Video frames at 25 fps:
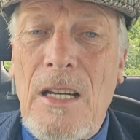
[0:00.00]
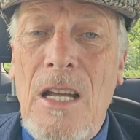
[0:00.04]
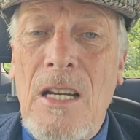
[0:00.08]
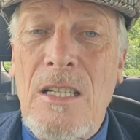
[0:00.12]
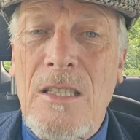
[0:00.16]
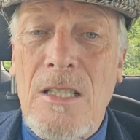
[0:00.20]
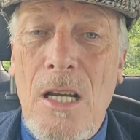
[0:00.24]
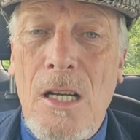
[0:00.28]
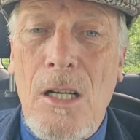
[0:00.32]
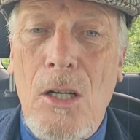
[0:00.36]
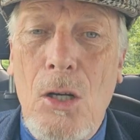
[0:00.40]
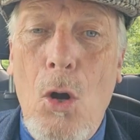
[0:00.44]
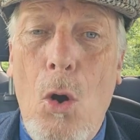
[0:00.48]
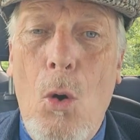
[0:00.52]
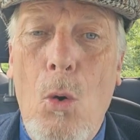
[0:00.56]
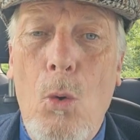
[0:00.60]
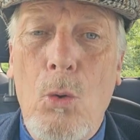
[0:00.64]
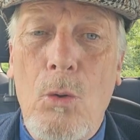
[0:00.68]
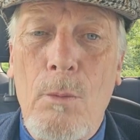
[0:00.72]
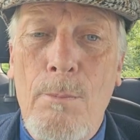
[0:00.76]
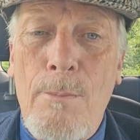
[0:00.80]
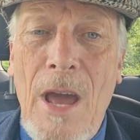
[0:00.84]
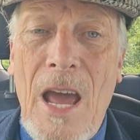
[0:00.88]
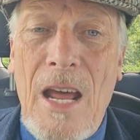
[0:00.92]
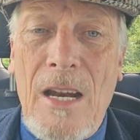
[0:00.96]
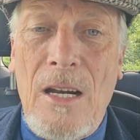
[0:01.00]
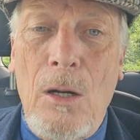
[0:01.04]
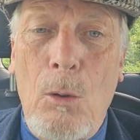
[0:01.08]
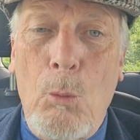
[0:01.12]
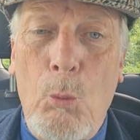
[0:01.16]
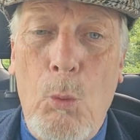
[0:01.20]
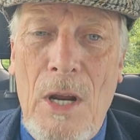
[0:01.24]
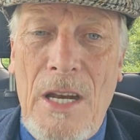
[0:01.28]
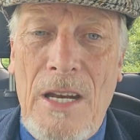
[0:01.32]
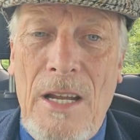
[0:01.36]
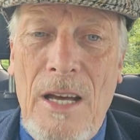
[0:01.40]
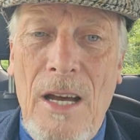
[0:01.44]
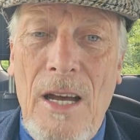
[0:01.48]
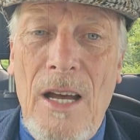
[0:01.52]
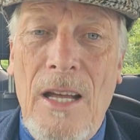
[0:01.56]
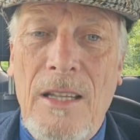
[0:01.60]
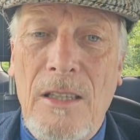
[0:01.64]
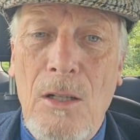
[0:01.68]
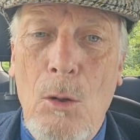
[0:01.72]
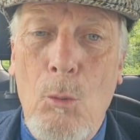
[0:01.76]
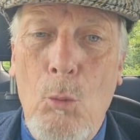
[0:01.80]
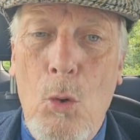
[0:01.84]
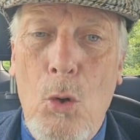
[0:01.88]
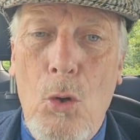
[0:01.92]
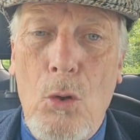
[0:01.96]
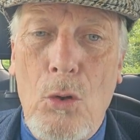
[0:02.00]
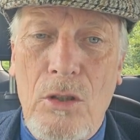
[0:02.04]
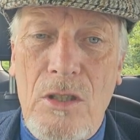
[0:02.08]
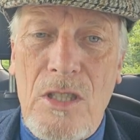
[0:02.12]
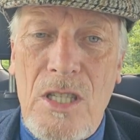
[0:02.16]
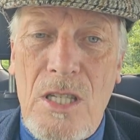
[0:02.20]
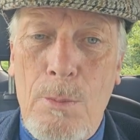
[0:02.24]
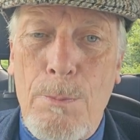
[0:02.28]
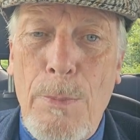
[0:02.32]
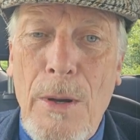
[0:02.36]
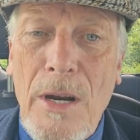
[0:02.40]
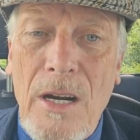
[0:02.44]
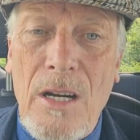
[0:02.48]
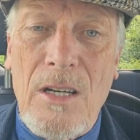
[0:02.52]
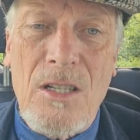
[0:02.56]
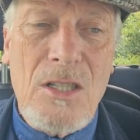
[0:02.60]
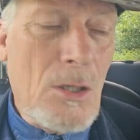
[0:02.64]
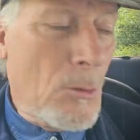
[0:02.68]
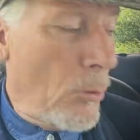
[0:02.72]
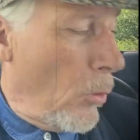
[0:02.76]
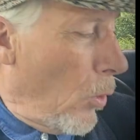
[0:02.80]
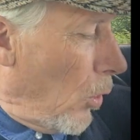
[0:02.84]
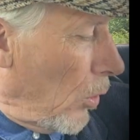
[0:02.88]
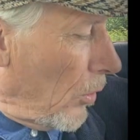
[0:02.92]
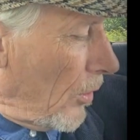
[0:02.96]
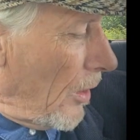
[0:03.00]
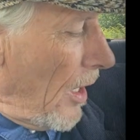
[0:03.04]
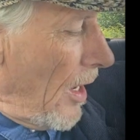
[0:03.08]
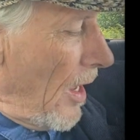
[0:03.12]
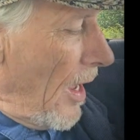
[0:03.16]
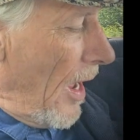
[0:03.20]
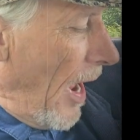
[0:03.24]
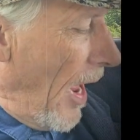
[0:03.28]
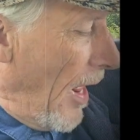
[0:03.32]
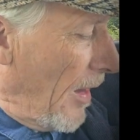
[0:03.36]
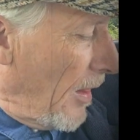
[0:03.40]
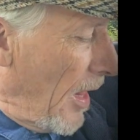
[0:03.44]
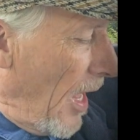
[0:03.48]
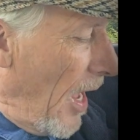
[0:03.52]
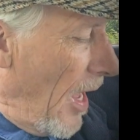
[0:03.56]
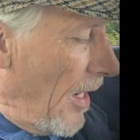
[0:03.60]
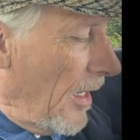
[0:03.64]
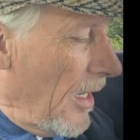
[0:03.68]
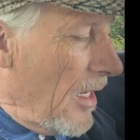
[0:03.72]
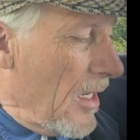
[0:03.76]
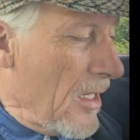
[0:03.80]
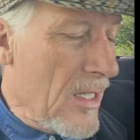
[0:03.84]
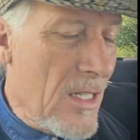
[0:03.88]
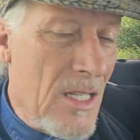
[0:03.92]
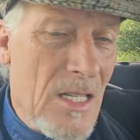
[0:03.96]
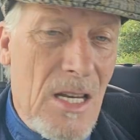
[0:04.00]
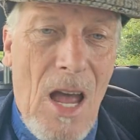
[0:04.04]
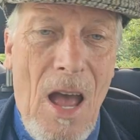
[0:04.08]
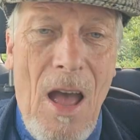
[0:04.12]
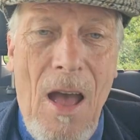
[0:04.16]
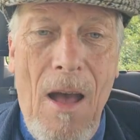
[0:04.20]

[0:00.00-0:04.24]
it's a gold medal winner at the World Spirits Award, and that is